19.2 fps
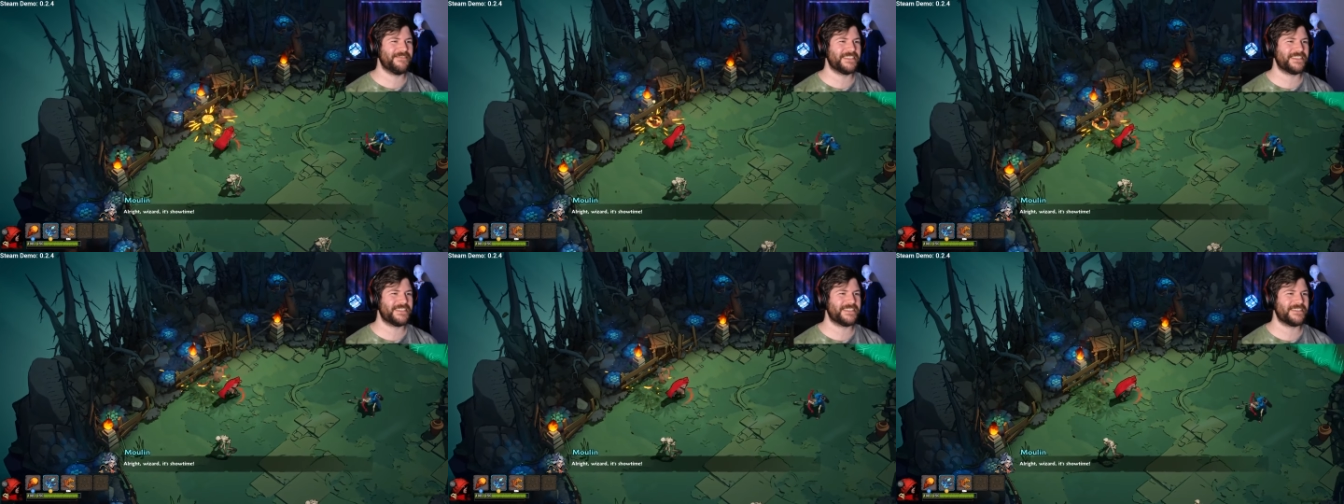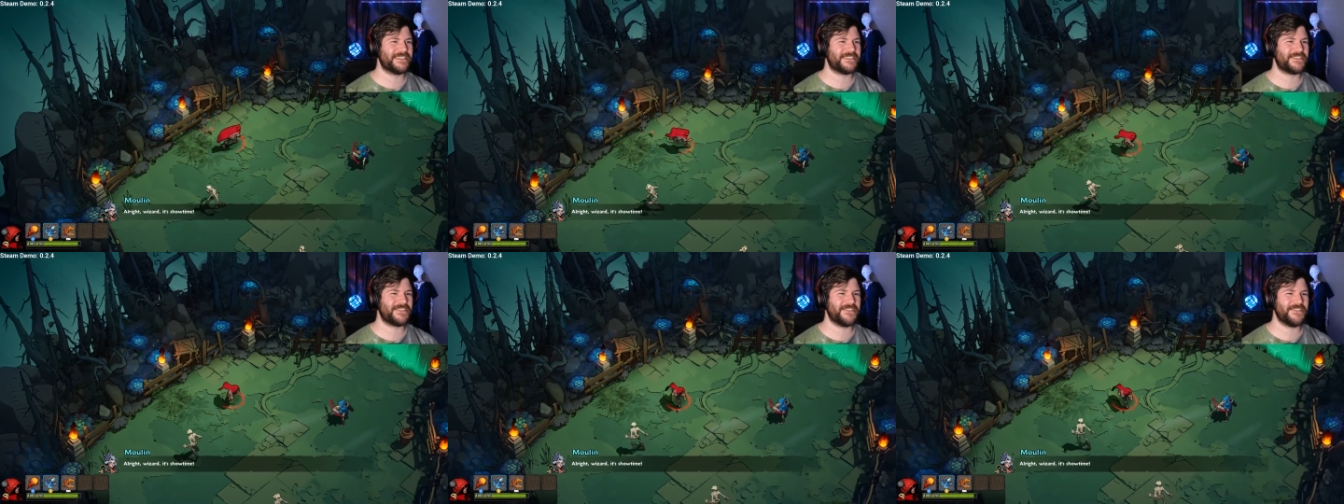
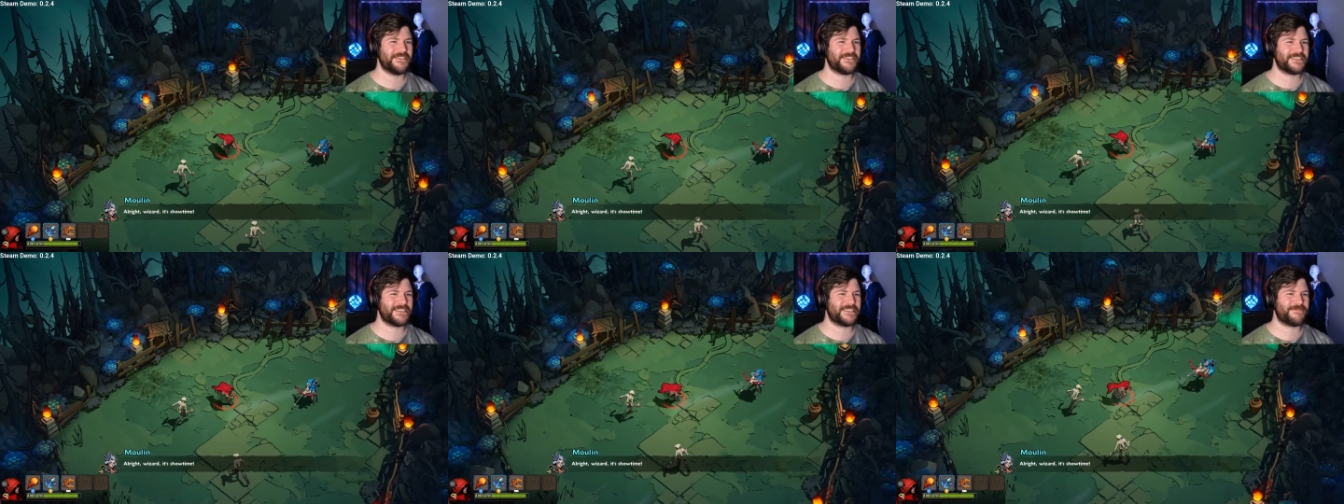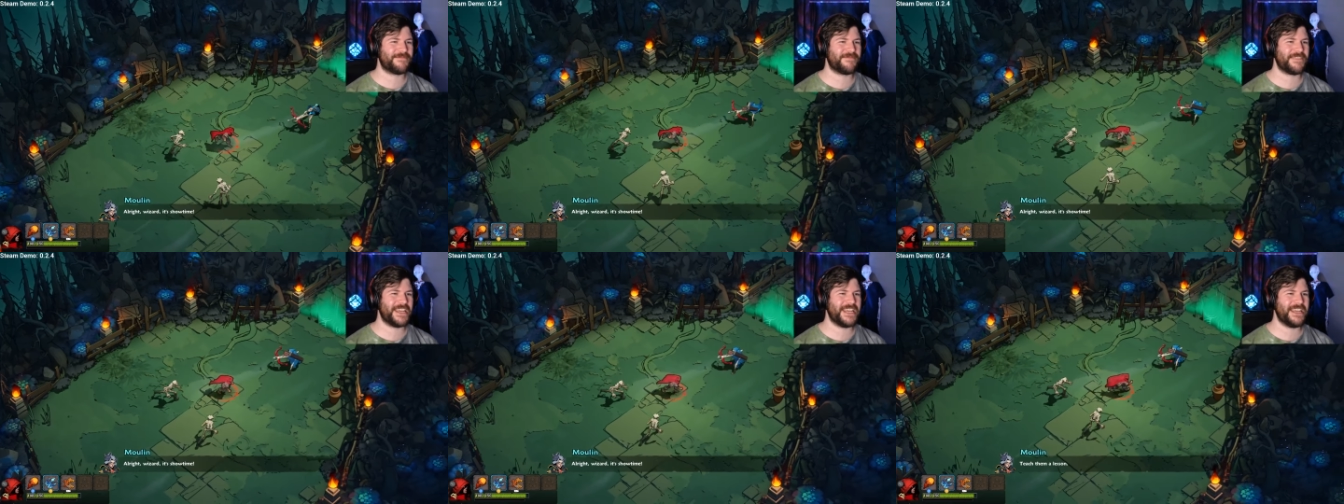So you're
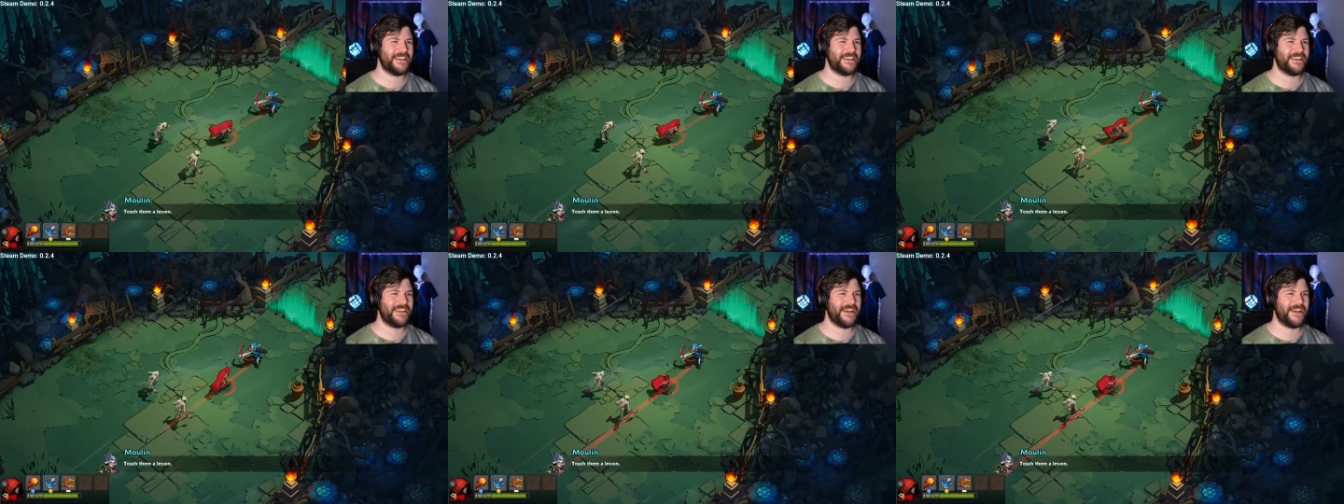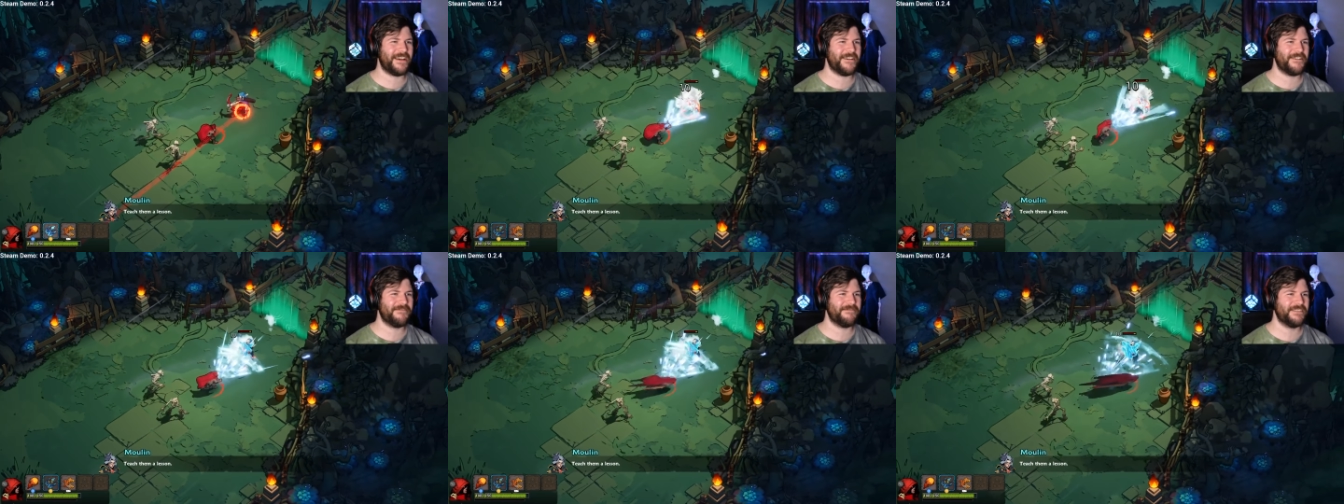just being...
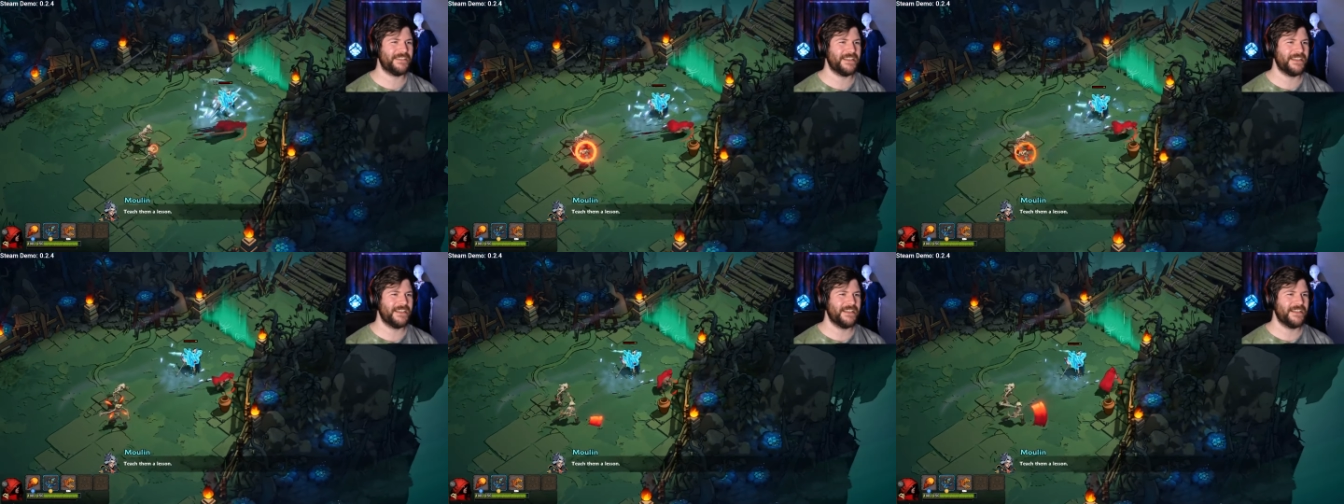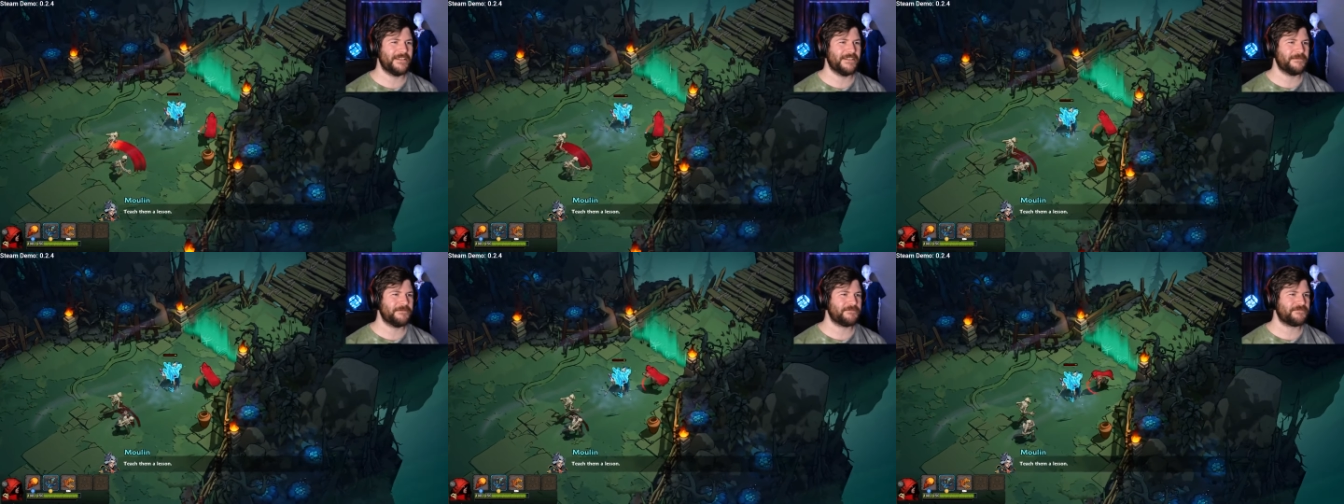Um,
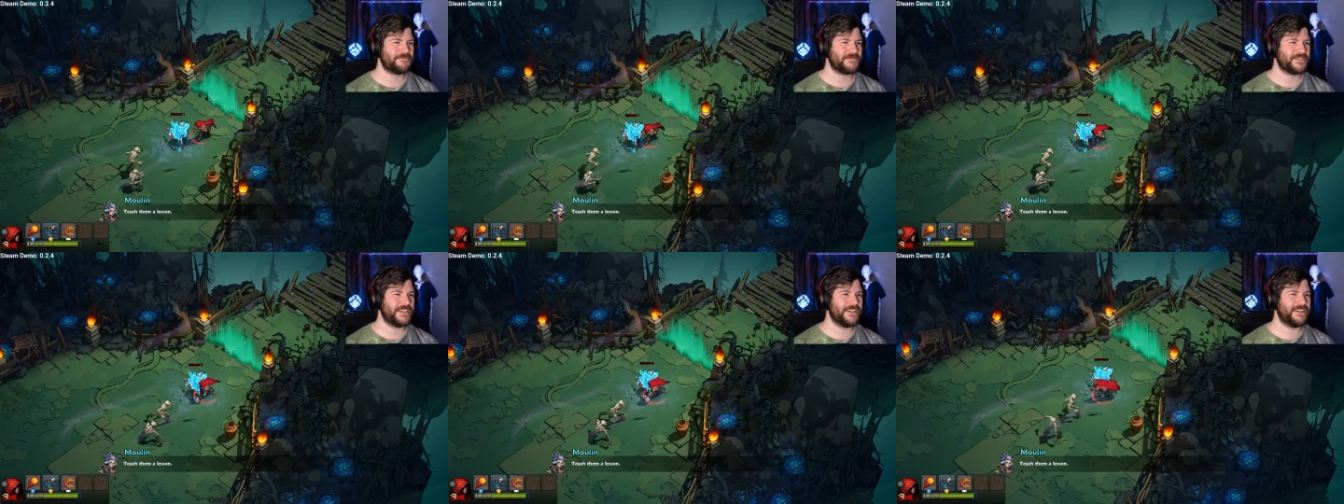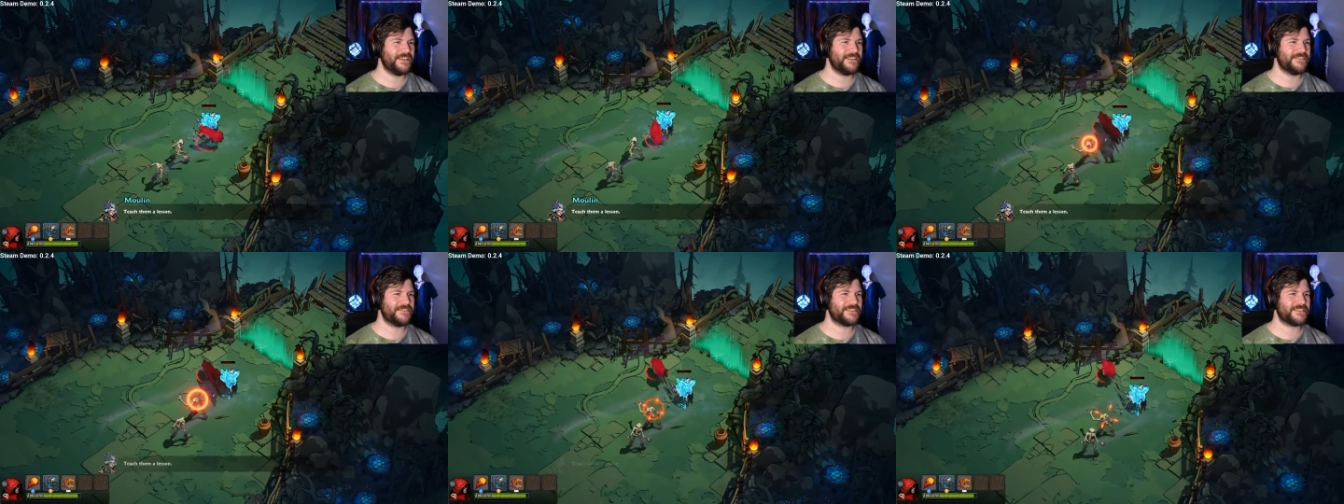
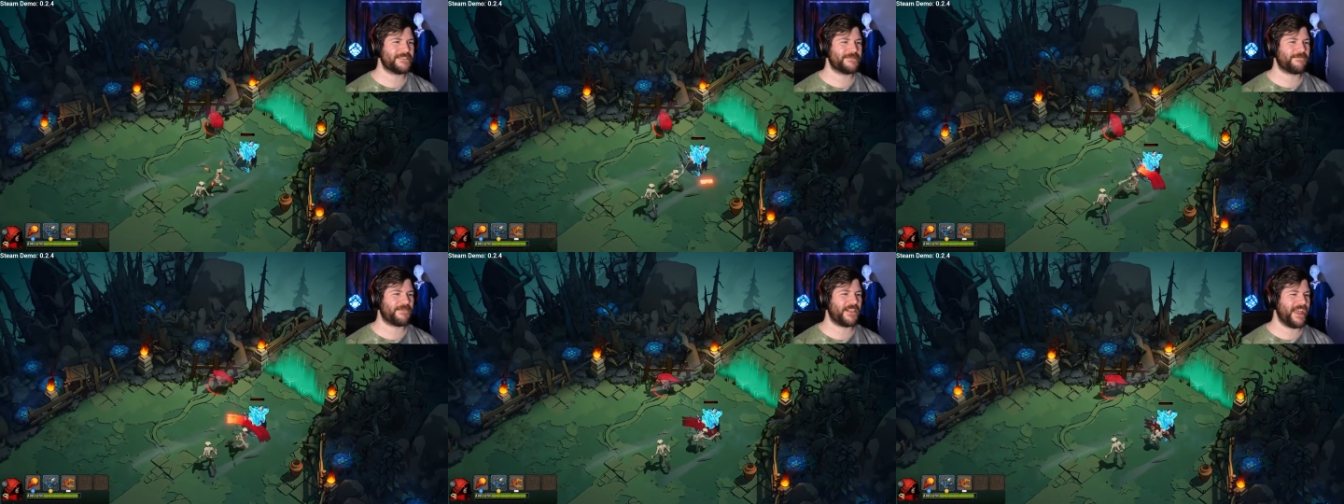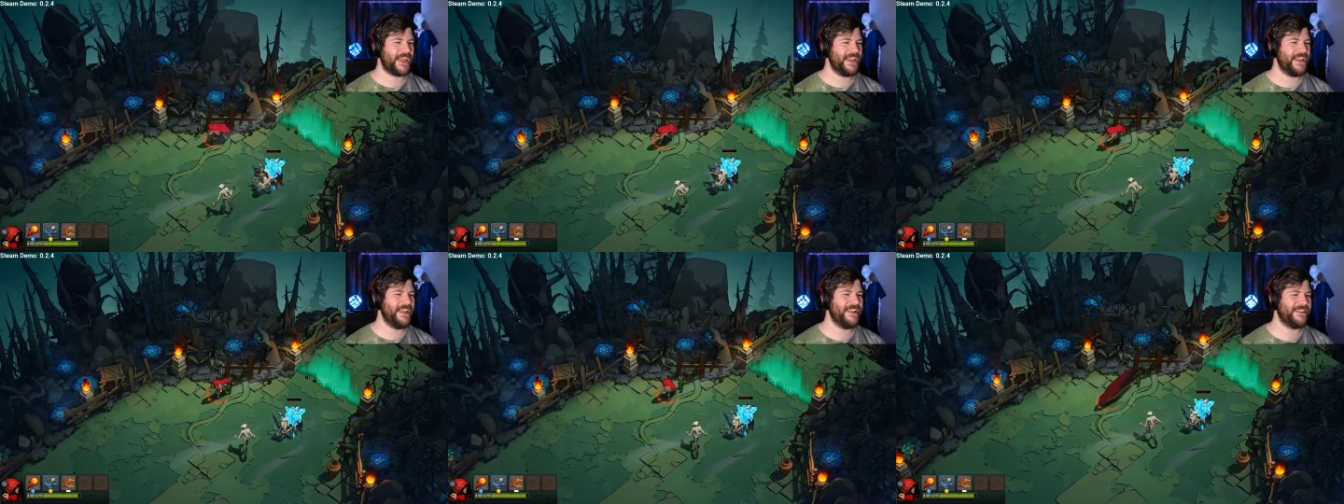you, are just
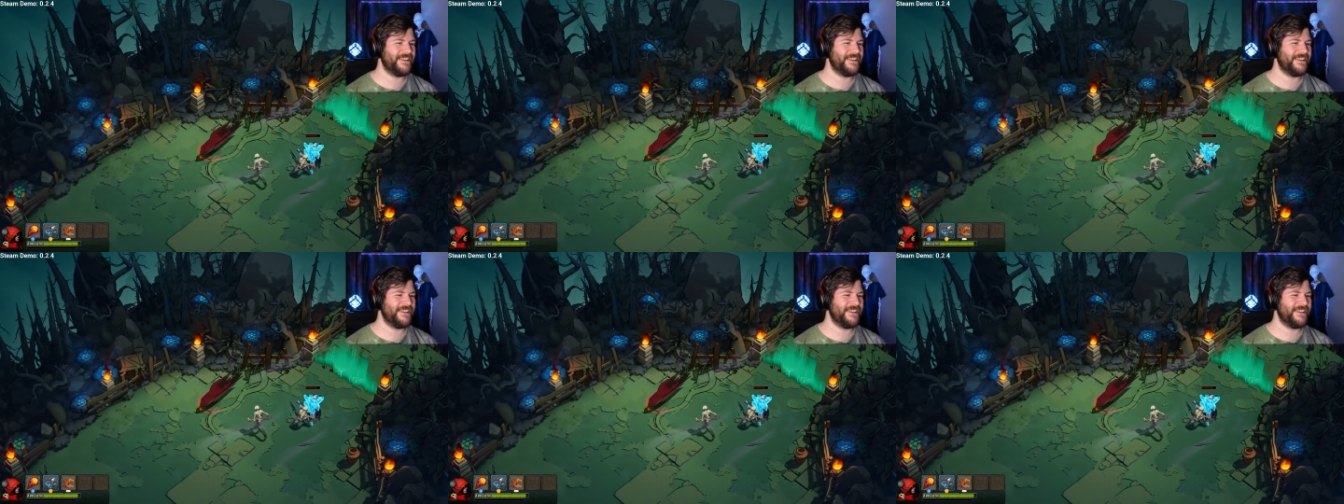playing...